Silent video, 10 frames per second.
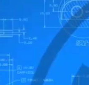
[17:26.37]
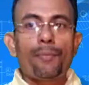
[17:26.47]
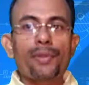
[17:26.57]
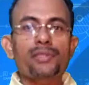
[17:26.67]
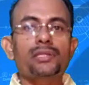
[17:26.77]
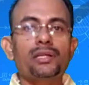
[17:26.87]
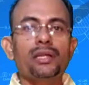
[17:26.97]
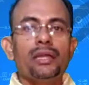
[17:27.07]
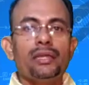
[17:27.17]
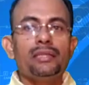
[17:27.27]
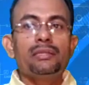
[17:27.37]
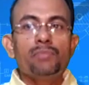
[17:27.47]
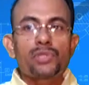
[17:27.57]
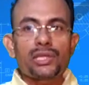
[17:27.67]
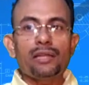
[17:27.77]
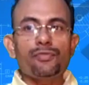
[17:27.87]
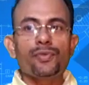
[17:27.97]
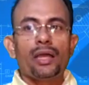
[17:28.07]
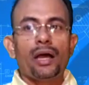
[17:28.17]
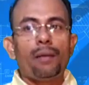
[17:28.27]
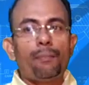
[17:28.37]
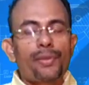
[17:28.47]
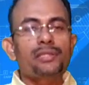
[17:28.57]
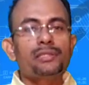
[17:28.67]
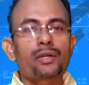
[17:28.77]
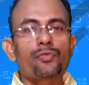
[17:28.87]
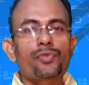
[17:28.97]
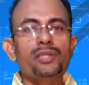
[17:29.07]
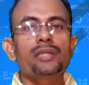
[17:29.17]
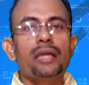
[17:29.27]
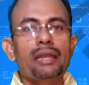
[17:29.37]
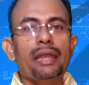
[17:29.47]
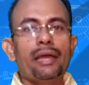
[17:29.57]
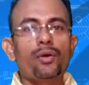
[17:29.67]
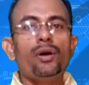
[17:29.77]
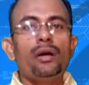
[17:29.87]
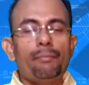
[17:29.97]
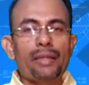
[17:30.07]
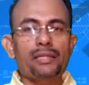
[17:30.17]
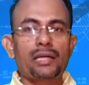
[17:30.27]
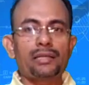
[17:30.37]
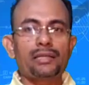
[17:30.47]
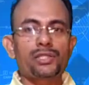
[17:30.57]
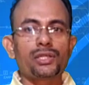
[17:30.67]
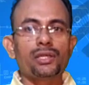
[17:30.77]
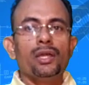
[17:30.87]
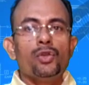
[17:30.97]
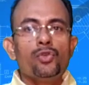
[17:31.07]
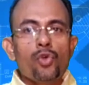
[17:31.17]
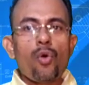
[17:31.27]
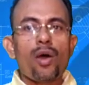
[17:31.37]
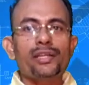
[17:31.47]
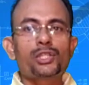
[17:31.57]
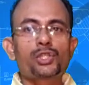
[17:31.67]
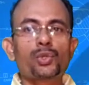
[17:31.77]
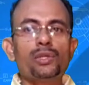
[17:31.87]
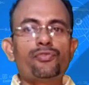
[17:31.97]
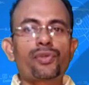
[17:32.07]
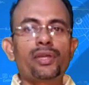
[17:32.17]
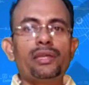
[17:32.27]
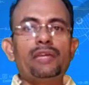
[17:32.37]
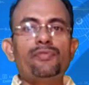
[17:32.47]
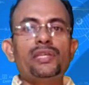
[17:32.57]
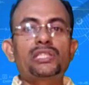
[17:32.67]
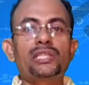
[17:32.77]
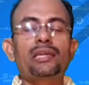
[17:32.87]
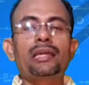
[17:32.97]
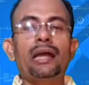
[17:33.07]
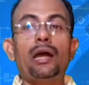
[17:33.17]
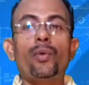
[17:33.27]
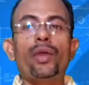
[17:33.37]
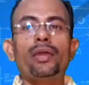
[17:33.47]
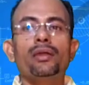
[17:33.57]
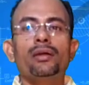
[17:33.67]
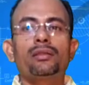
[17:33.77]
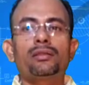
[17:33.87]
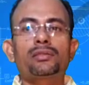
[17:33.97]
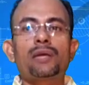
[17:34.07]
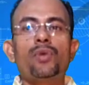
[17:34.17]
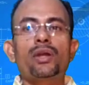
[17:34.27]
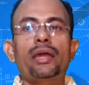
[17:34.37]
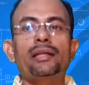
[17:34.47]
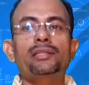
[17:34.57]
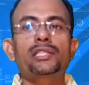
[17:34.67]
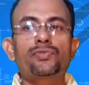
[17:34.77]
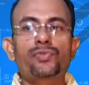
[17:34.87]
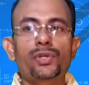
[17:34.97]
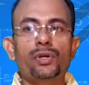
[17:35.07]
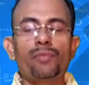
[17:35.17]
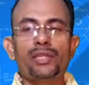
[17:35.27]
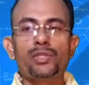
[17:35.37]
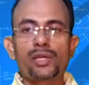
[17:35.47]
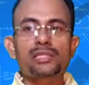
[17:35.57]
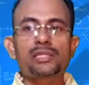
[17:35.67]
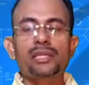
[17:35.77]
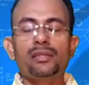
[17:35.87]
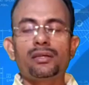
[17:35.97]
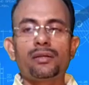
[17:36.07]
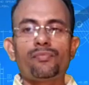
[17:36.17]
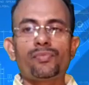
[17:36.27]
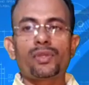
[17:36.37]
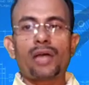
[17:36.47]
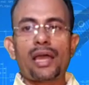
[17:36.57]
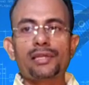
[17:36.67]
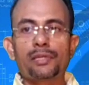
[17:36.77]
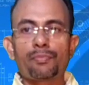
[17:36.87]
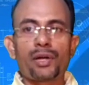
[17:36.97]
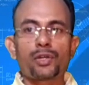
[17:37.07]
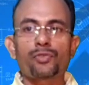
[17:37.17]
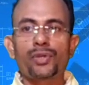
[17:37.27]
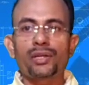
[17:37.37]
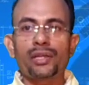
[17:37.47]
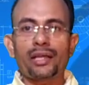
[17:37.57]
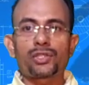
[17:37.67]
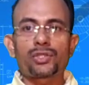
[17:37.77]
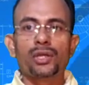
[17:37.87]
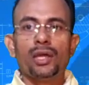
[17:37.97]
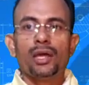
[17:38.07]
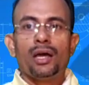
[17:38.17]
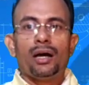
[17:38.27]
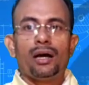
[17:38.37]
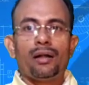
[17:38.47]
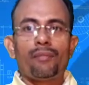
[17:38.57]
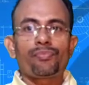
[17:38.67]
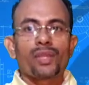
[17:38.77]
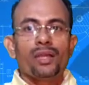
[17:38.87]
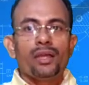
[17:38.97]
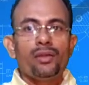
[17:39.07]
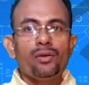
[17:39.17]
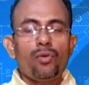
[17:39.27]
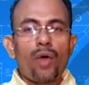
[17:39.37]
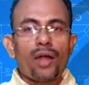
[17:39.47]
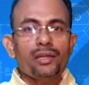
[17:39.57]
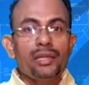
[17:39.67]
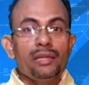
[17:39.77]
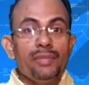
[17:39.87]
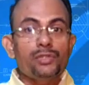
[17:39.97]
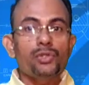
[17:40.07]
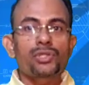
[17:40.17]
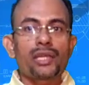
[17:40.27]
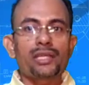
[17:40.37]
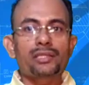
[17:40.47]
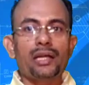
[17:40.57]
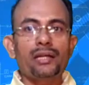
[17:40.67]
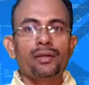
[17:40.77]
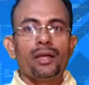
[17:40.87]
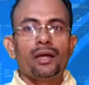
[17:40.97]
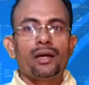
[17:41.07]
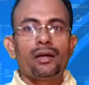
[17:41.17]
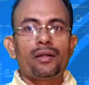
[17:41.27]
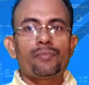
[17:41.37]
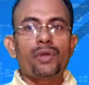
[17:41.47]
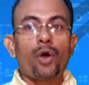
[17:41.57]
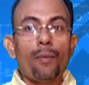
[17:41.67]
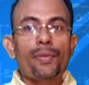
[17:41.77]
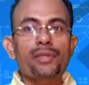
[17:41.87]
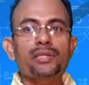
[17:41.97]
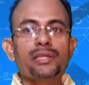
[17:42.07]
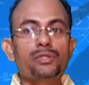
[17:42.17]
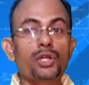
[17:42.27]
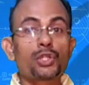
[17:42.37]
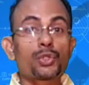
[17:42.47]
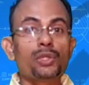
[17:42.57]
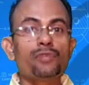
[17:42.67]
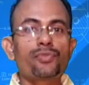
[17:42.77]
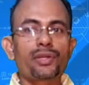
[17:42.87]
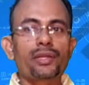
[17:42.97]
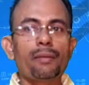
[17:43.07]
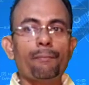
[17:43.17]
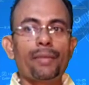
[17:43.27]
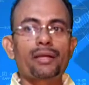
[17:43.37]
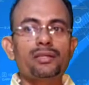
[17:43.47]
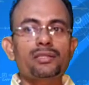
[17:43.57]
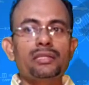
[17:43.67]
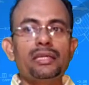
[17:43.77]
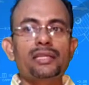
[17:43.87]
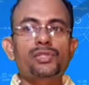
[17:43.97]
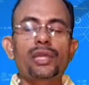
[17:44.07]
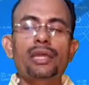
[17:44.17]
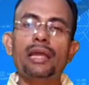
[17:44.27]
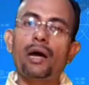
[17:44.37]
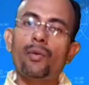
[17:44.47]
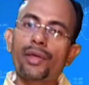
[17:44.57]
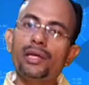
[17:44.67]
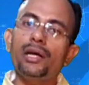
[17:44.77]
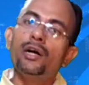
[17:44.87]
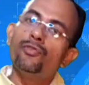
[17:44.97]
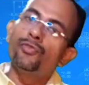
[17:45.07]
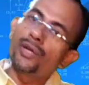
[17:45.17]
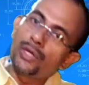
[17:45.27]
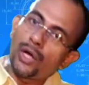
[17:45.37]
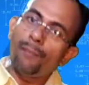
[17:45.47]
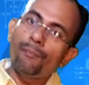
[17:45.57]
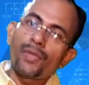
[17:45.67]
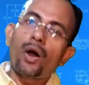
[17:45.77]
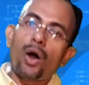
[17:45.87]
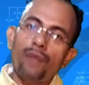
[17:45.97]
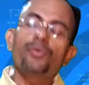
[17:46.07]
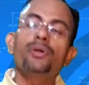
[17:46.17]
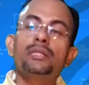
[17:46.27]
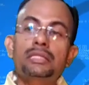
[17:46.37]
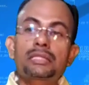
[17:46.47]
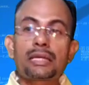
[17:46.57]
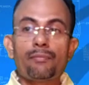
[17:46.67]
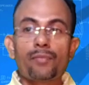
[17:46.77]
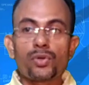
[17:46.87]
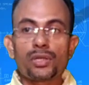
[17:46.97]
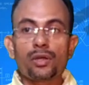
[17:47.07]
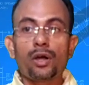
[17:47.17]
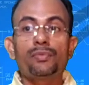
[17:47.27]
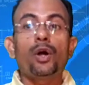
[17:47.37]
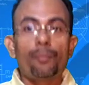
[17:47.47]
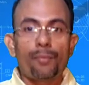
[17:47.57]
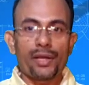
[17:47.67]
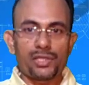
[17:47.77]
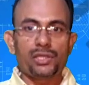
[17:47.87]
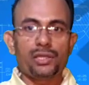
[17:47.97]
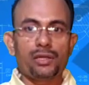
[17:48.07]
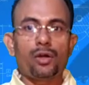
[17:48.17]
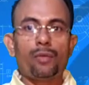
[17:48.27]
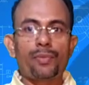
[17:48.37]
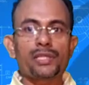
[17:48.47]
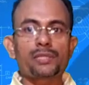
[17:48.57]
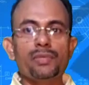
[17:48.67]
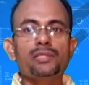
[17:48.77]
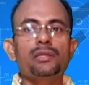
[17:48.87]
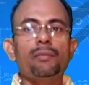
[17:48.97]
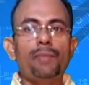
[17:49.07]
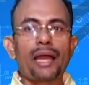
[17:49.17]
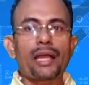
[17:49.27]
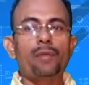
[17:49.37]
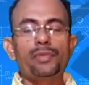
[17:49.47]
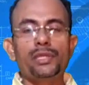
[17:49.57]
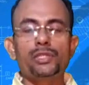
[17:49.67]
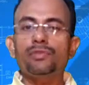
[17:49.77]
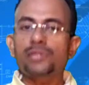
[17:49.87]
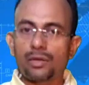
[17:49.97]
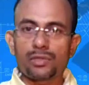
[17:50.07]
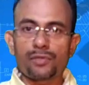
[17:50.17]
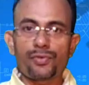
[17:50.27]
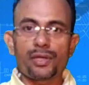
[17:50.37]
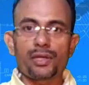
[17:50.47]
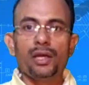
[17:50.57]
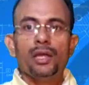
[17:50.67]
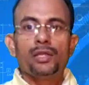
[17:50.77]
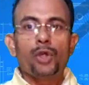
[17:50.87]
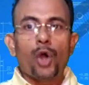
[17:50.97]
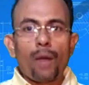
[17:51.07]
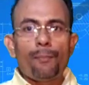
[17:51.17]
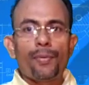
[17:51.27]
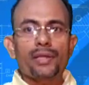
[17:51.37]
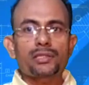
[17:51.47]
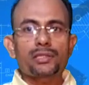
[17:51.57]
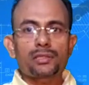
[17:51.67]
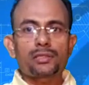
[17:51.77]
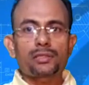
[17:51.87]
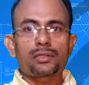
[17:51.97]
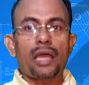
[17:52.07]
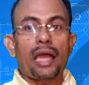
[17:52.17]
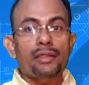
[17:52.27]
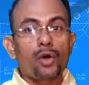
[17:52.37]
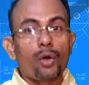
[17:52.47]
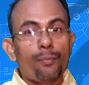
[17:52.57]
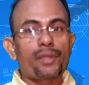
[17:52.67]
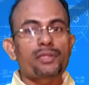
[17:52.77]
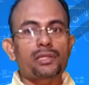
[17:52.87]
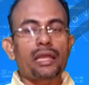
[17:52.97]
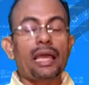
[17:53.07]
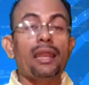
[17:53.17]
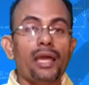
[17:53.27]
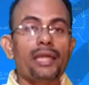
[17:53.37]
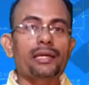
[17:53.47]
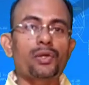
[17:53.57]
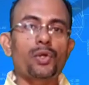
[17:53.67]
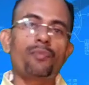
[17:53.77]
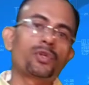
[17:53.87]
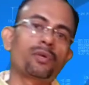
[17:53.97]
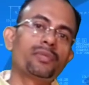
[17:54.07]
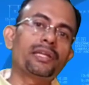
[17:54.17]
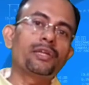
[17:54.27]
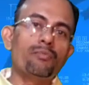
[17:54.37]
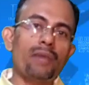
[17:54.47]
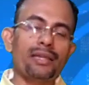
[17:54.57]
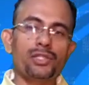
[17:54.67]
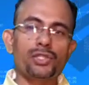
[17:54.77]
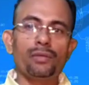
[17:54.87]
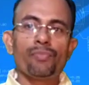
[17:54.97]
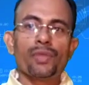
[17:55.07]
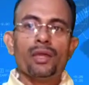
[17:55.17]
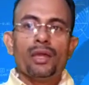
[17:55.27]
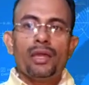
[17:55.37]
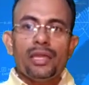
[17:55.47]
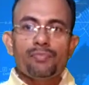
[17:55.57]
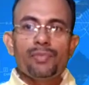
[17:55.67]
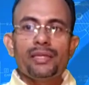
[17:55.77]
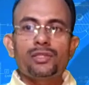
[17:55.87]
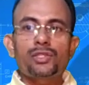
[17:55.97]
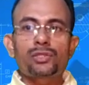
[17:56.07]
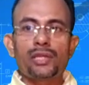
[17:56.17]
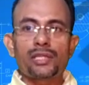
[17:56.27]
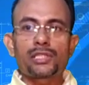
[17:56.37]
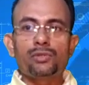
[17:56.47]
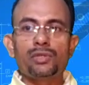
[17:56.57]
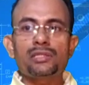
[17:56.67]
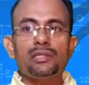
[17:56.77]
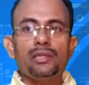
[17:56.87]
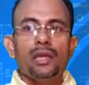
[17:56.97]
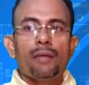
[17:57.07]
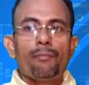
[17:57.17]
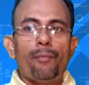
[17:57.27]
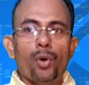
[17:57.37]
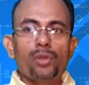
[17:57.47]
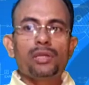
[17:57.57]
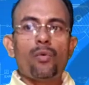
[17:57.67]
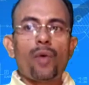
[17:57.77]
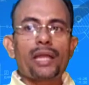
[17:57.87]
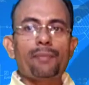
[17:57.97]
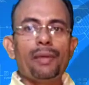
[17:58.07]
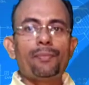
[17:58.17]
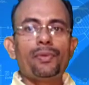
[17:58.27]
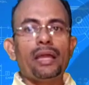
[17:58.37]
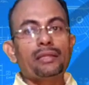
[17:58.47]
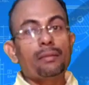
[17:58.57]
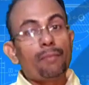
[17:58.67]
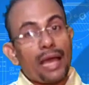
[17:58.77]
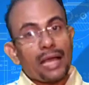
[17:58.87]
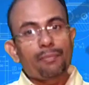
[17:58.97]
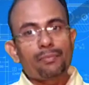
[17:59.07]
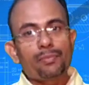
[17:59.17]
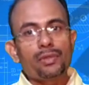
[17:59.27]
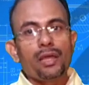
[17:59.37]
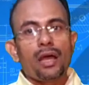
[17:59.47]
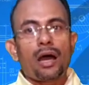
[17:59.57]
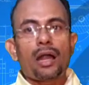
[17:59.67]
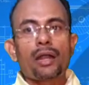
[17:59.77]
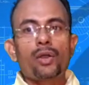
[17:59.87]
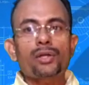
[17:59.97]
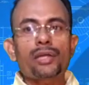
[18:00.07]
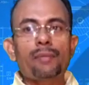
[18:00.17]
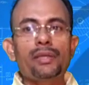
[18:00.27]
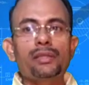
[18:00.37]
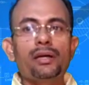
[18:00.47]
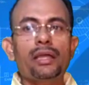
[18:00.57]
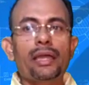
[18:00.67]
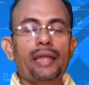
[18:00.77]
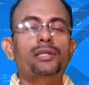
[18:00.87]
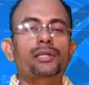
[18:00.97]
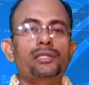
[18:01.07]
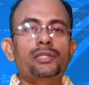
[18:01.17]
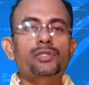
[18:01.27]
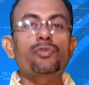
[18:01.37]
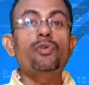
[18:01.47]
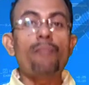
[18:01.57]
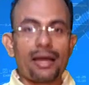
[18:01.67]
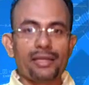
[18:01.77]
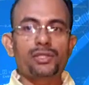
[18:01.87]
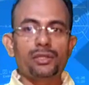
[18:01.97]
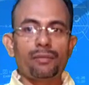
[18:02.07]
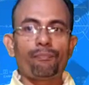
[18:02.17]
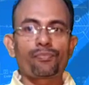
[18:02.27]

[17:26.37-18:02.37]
Oppressor is himself a prisoner of his narrow mentality. No one is truly free if he is taking away someone else's freedom, as you can see in the highlighted part of your text. What he means to say is that the oppressor is not truly free because he has taken away the freedom of somebody, of the oppressed here. Oppressed means the black community of South Africa. The oppressed and the oppressor alike are robbed of their humanity. It means, dear students, both the white people and the black people are not having the characteristics of humanity.